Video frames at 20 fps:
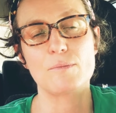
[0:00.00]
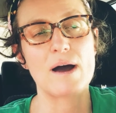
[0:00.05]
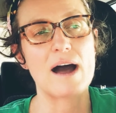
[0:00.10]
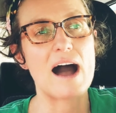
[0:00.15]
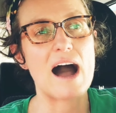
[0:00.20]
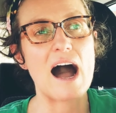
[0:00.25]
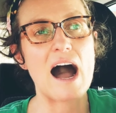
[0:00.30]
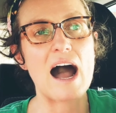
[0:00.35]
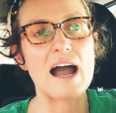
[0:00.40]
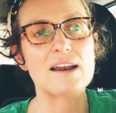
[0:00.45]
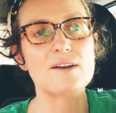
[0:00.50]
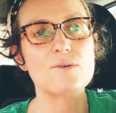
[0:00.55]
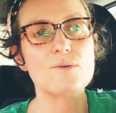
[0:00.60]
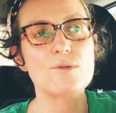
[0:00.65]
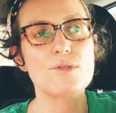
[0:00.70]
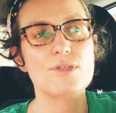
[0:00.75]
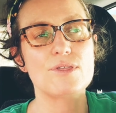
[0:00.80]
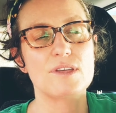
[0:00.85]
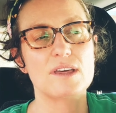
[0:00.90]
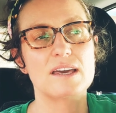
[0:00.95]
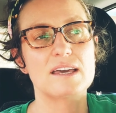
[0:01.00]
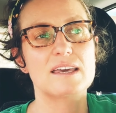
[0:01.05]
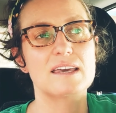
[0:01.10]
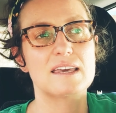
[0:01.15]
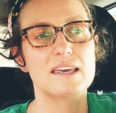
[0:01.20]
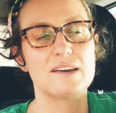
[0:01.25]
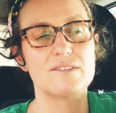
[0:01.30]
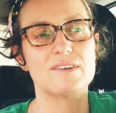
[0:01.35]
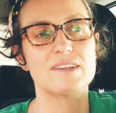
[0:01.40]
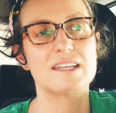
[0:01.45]
but I don't
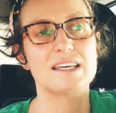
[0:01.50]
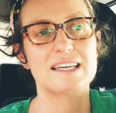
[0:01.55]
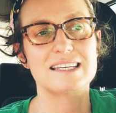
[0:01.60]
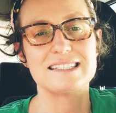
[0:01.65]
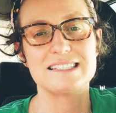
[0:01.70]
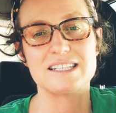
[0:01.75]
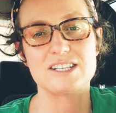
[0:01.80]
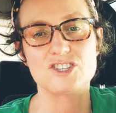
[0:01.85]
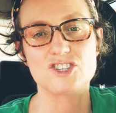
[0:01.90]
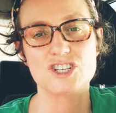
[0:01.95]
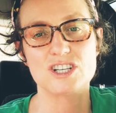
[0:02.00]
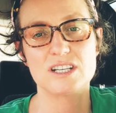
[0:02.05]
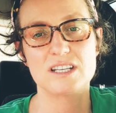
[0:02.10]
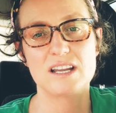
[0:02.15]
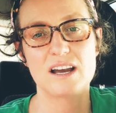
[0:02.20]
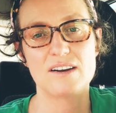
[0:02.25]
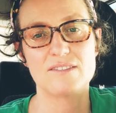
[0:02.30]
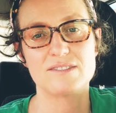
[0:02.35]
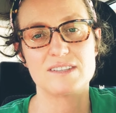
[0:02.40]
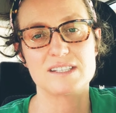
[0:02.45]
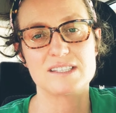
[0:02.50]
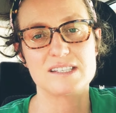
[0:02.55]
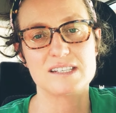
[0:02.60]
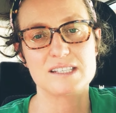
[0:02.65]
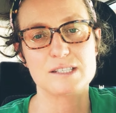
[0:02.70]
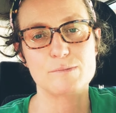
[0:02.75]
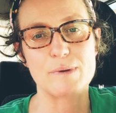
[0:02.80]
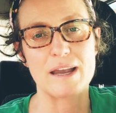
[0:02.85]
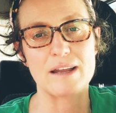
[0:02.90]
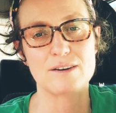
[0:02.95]
think, given the condition of this
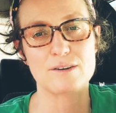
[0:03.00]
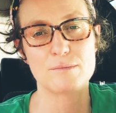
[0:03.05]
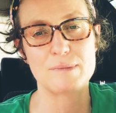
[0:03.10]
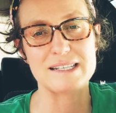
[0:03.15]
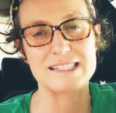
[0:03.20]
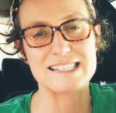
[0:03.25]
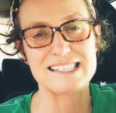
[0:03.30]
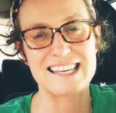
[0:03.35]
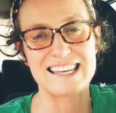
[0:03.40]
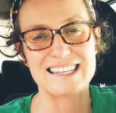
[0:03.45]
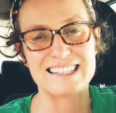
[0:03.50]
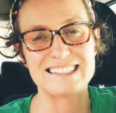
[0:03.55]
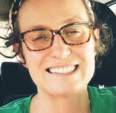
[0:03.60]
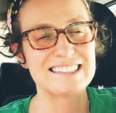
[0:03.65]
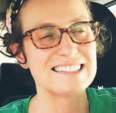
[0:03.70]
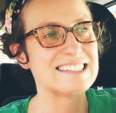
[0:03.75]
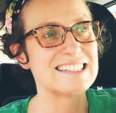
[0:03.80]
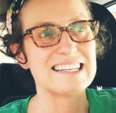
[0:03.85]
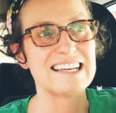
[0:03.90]
expander, my skin,